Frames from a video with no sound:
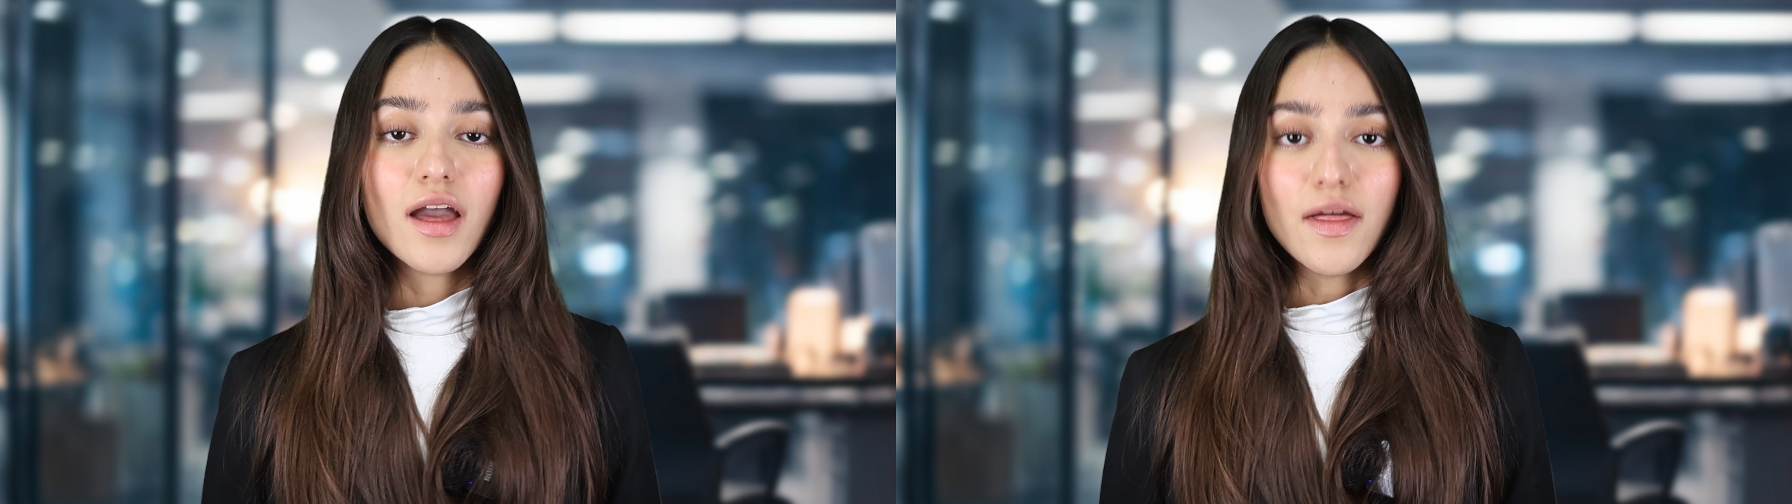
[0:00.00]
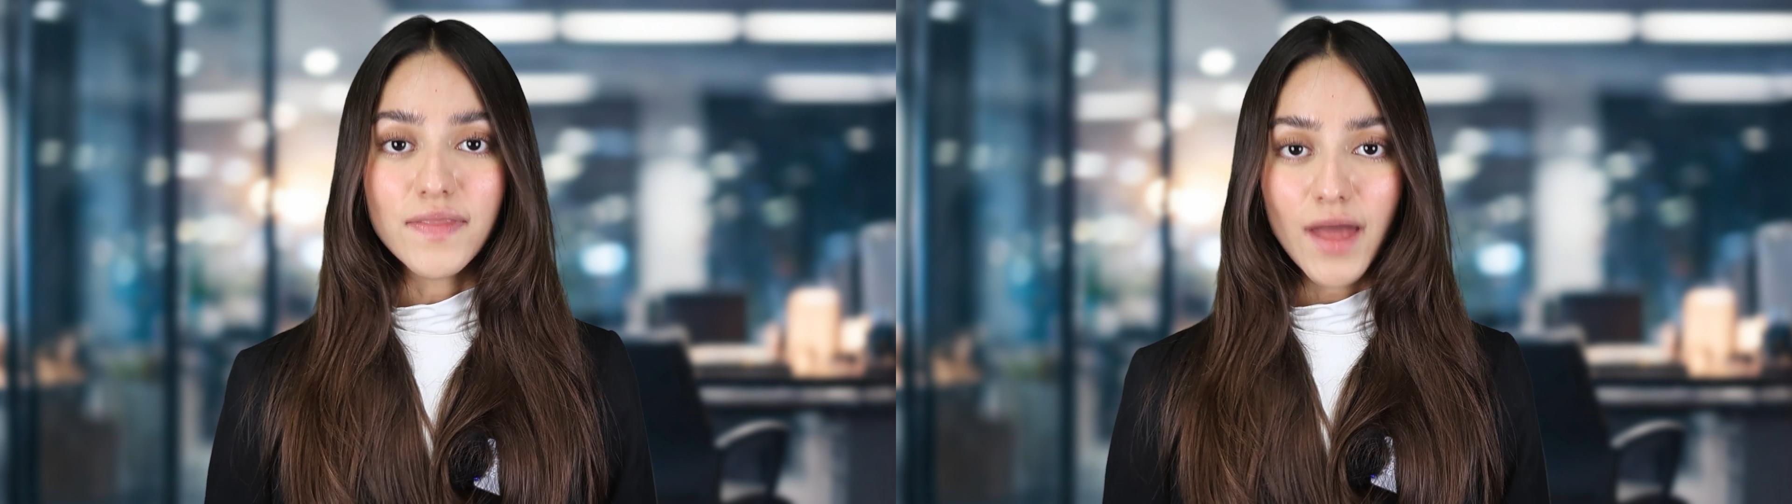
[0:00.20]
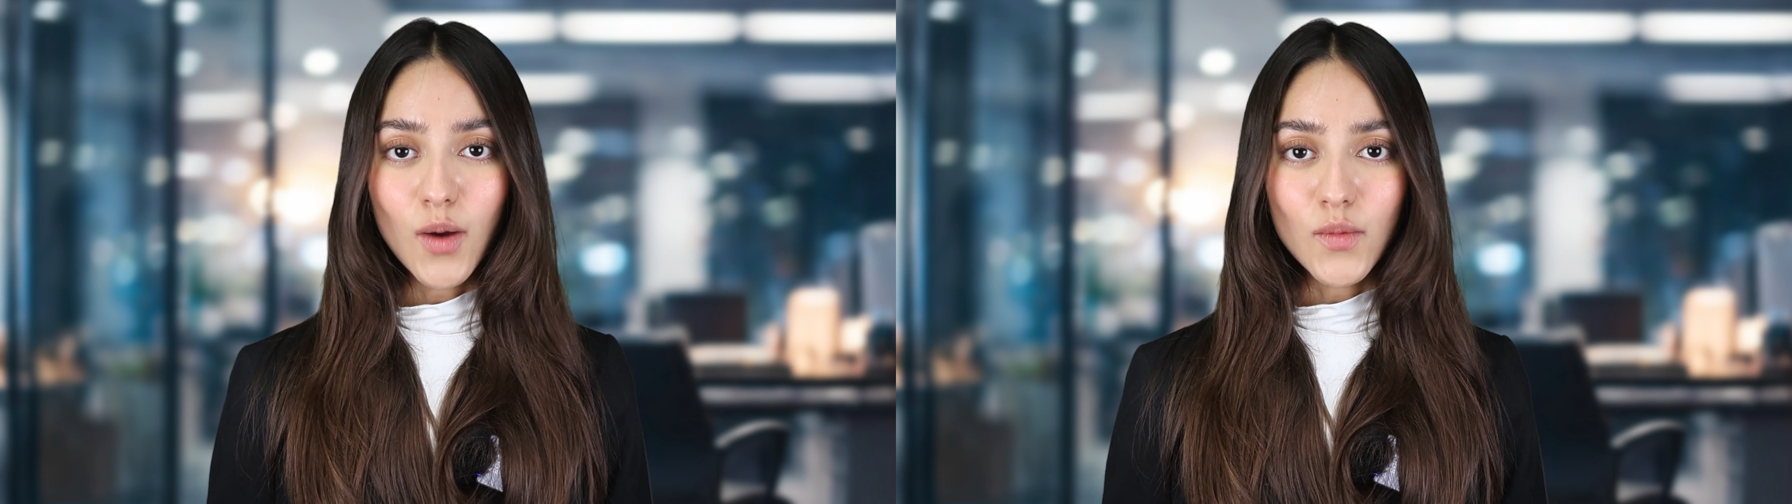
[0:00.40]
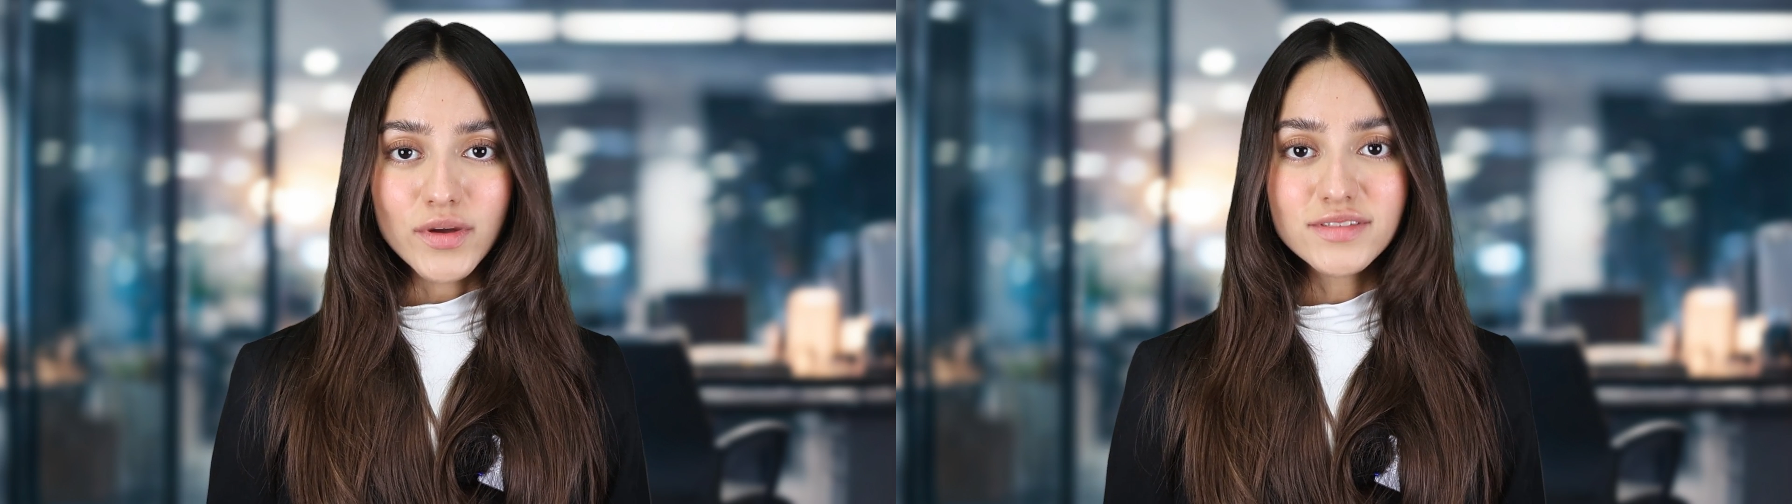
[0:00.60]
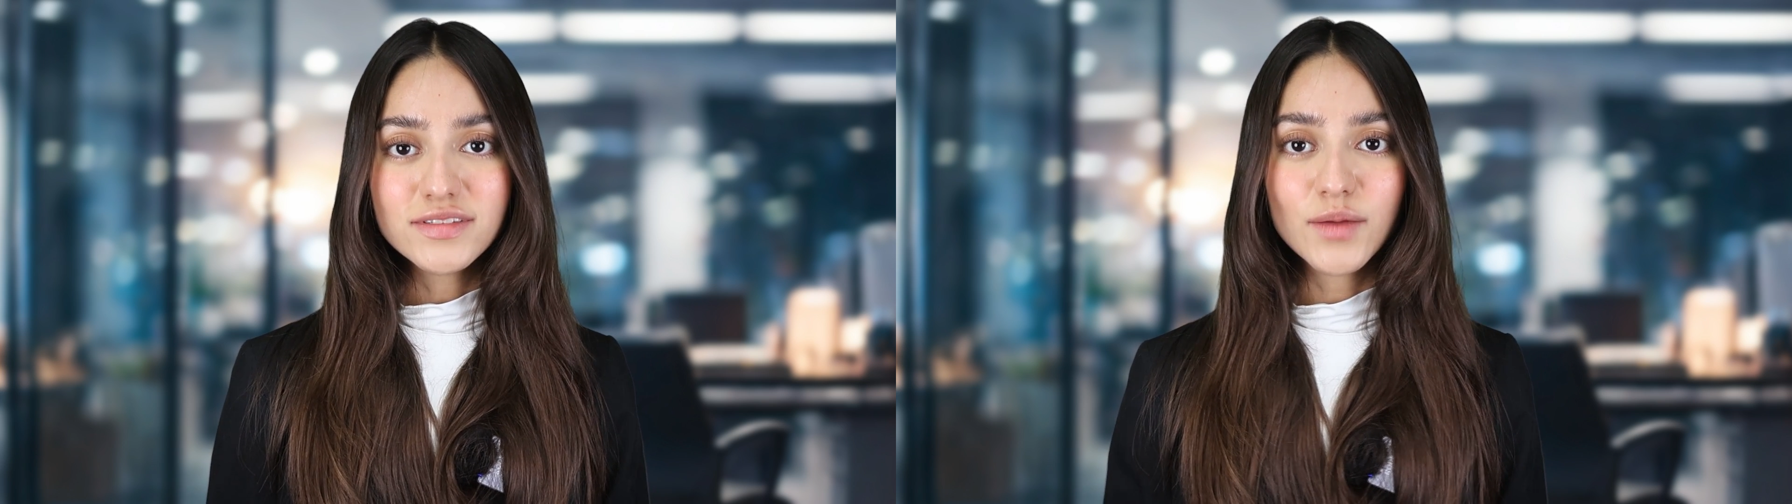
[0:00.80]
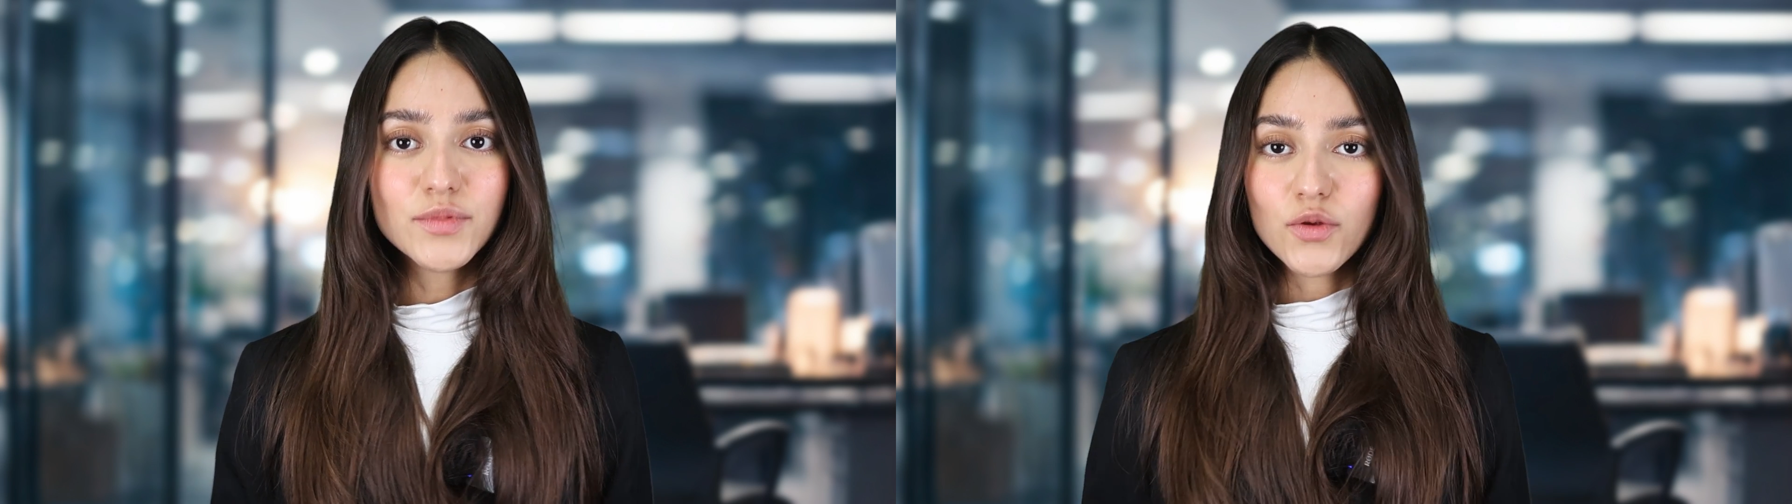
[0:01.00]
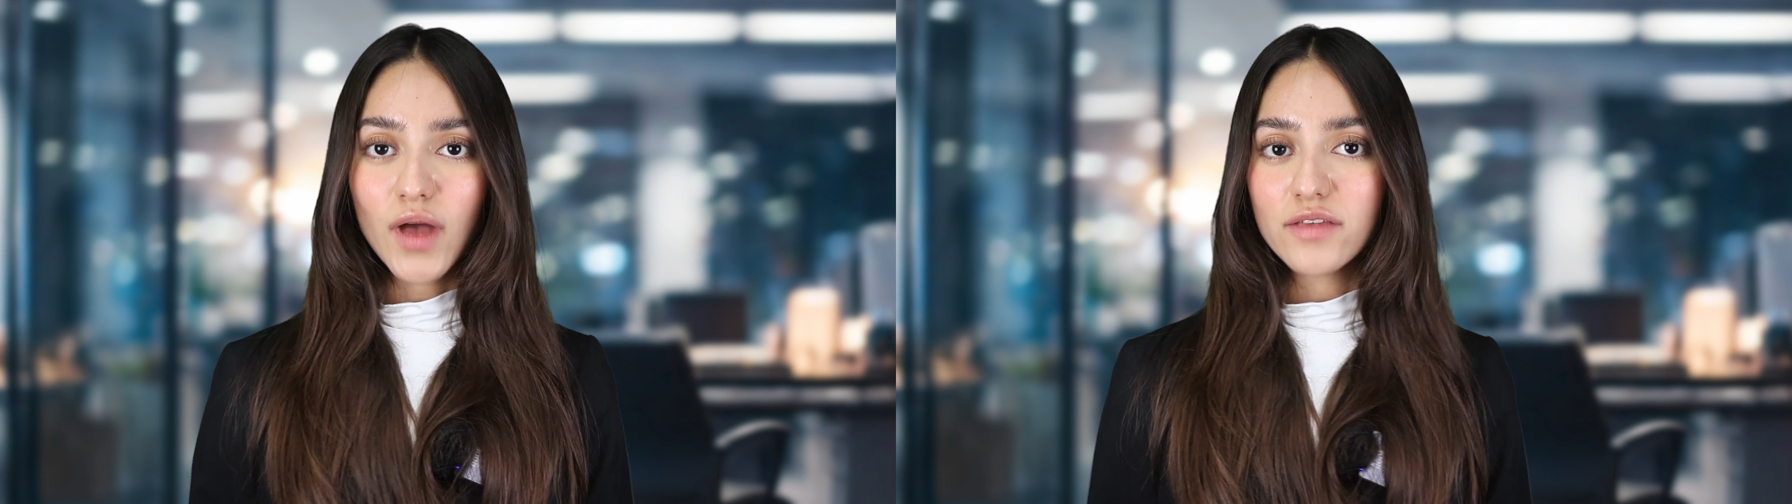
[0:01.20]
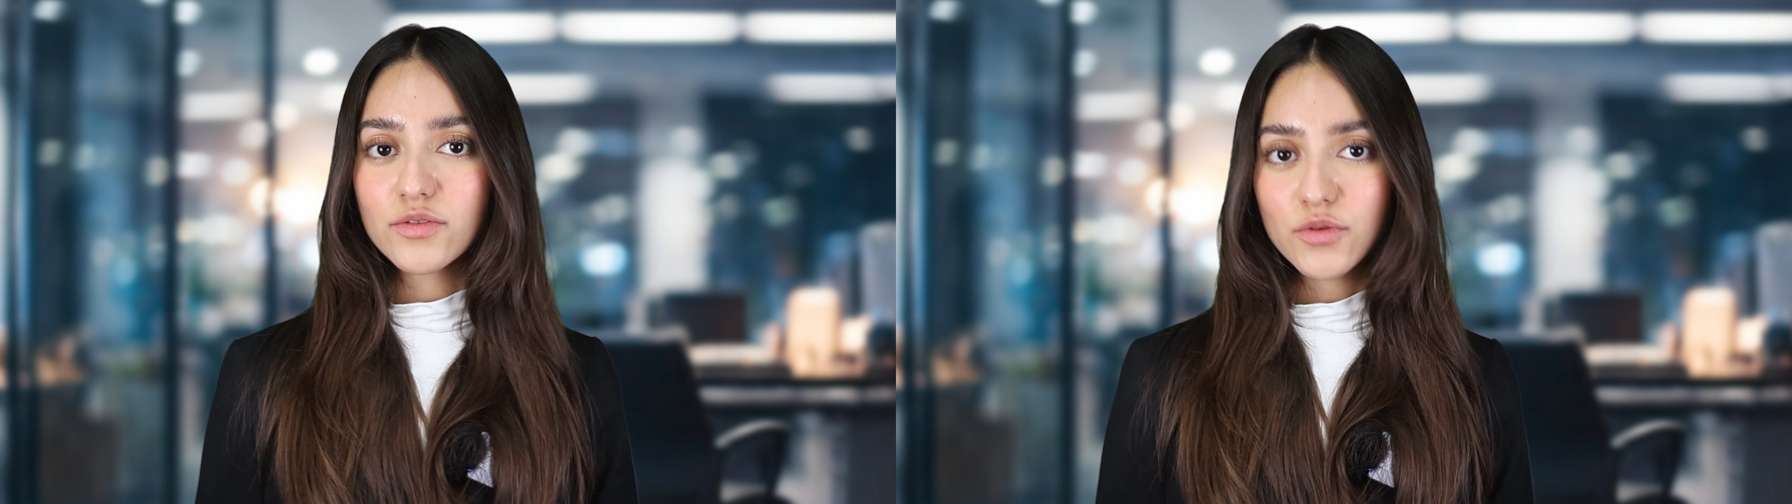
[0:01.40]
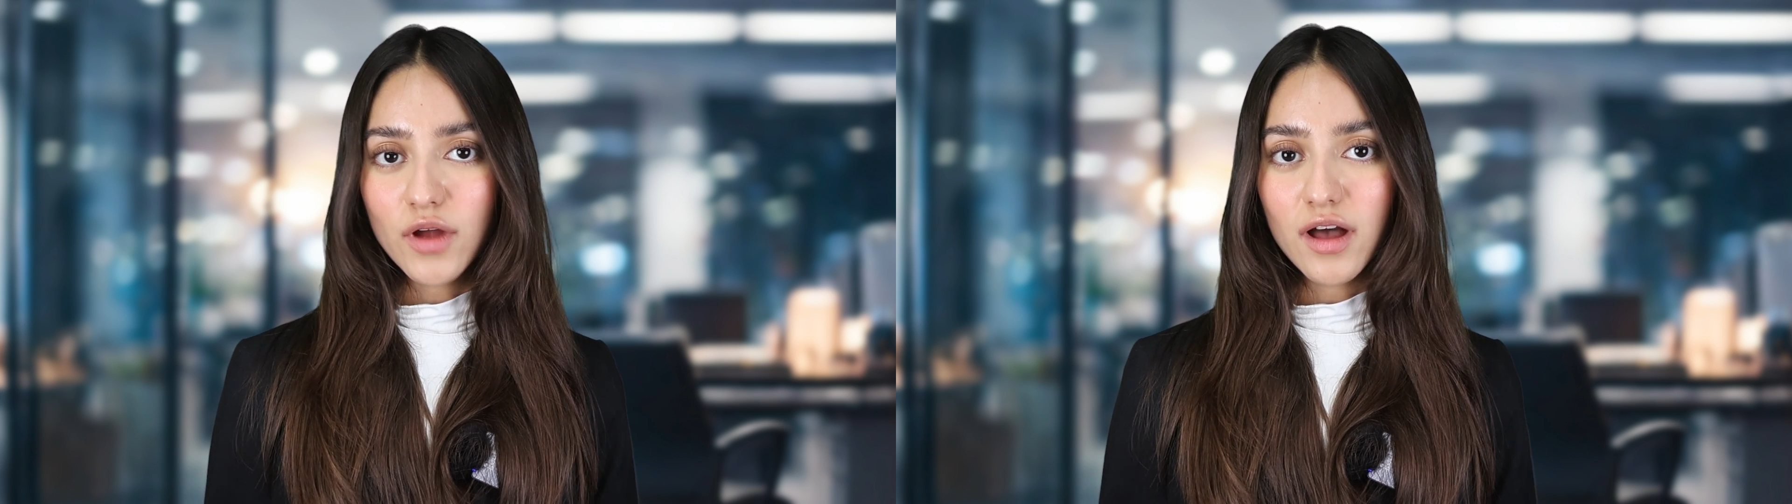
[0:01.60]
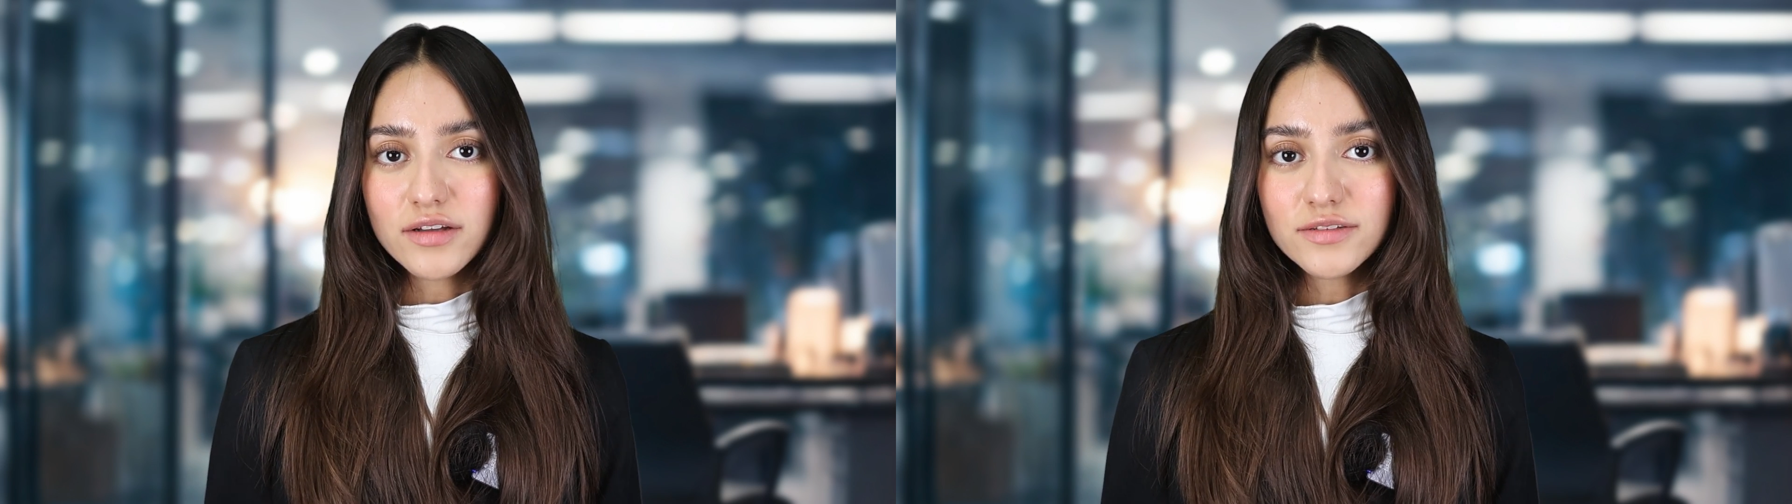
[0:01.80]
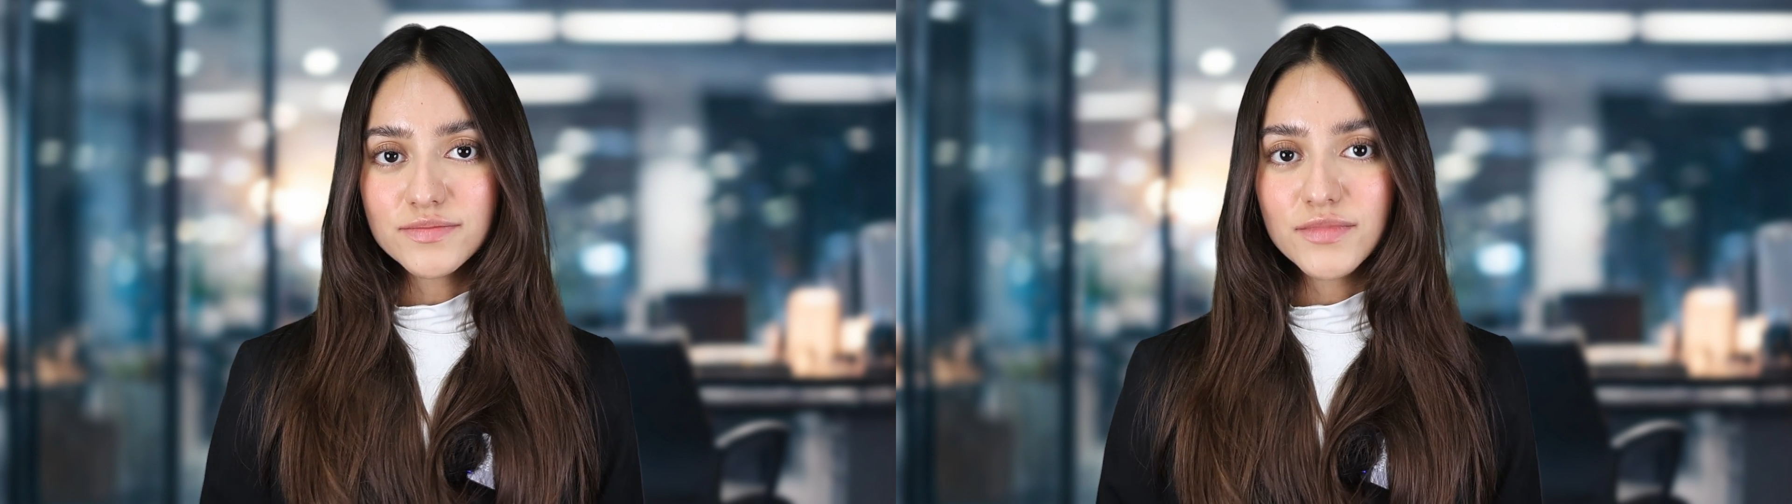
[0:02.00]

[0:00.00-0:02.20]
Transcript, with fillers: And now it's time to ask Grok